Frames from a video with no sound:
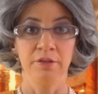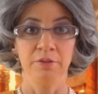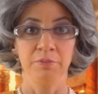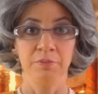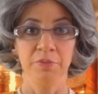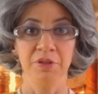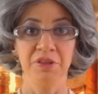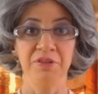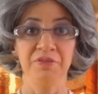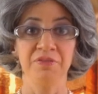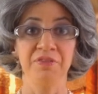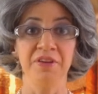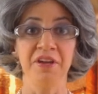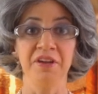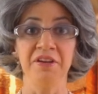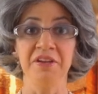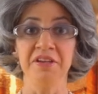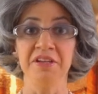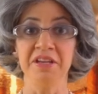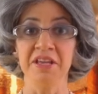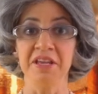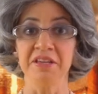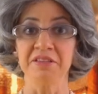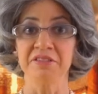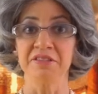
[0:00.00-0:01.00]
But the
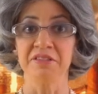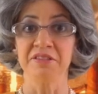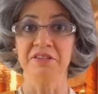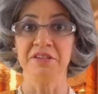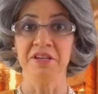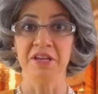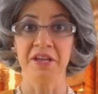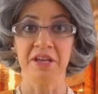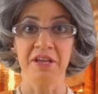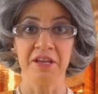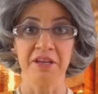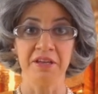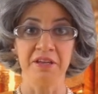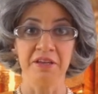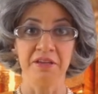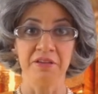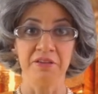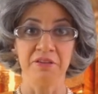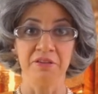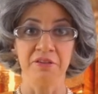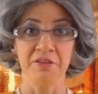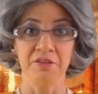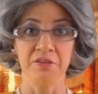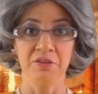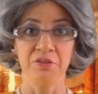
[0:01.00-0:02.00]
very next day,
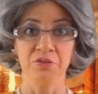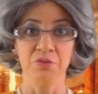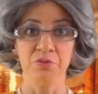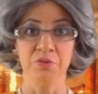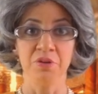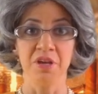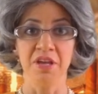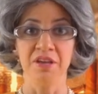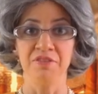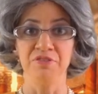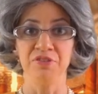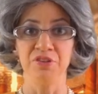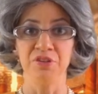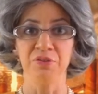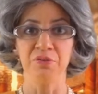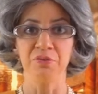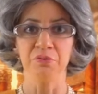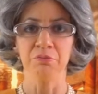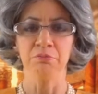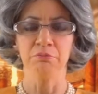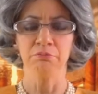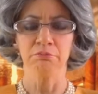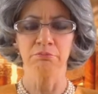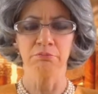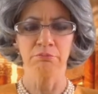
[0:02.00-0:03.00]
you gave
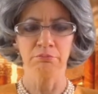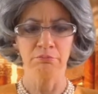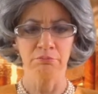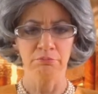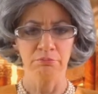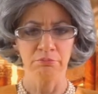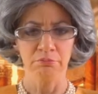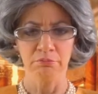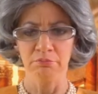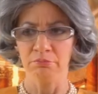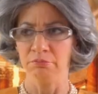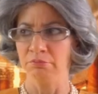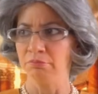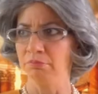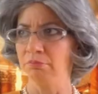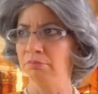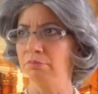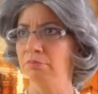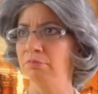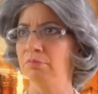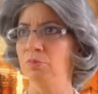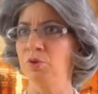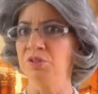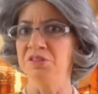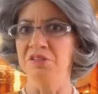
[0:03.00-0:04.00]
it...
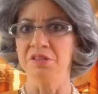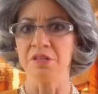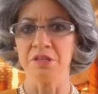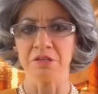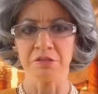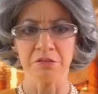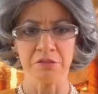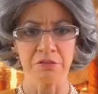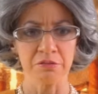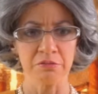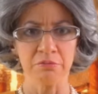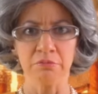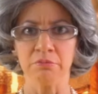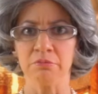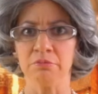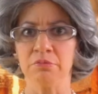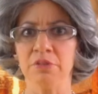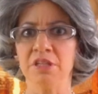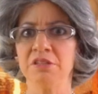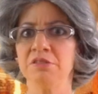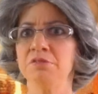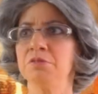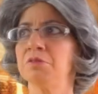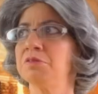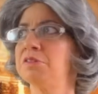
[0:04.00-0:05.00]
What's this?
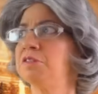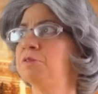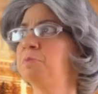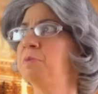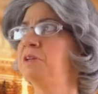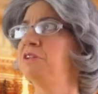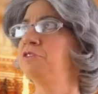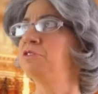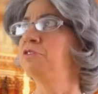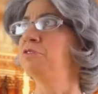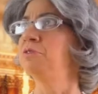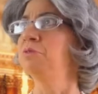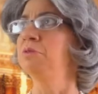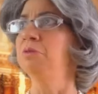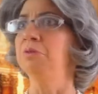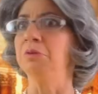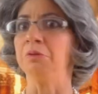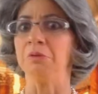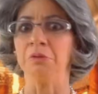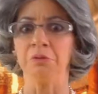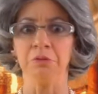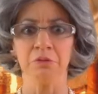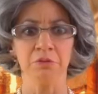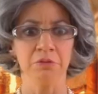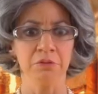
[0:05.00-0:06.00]
That's not the speech at
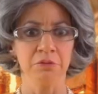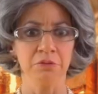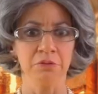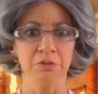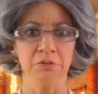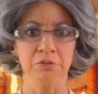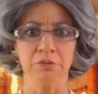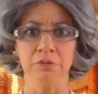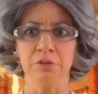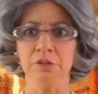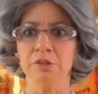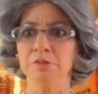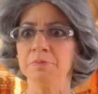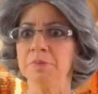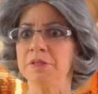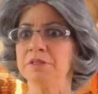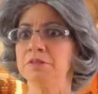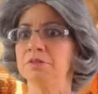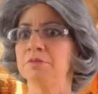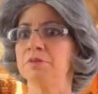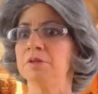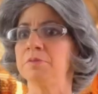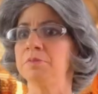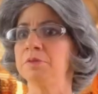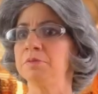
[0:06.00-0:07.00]
all. Where's my
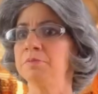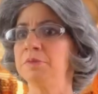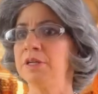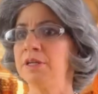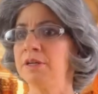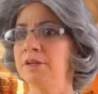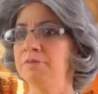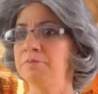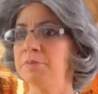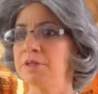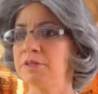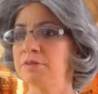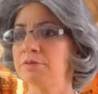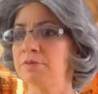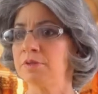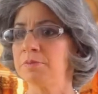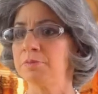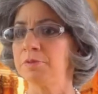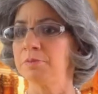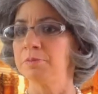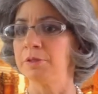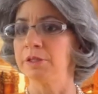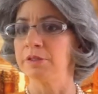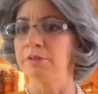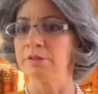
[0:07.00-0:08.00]
script? May I have my
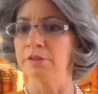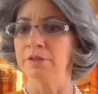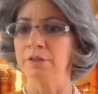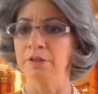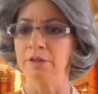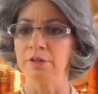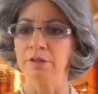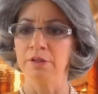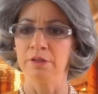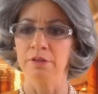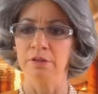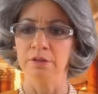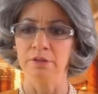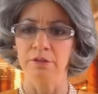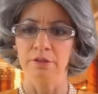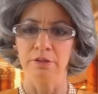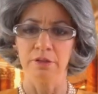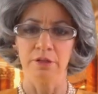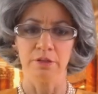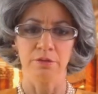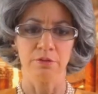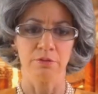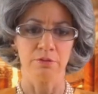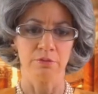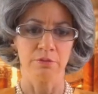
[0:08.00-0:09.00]
script, please?
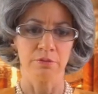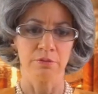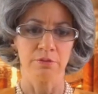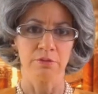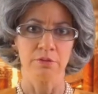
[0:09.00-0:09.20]
Thank you.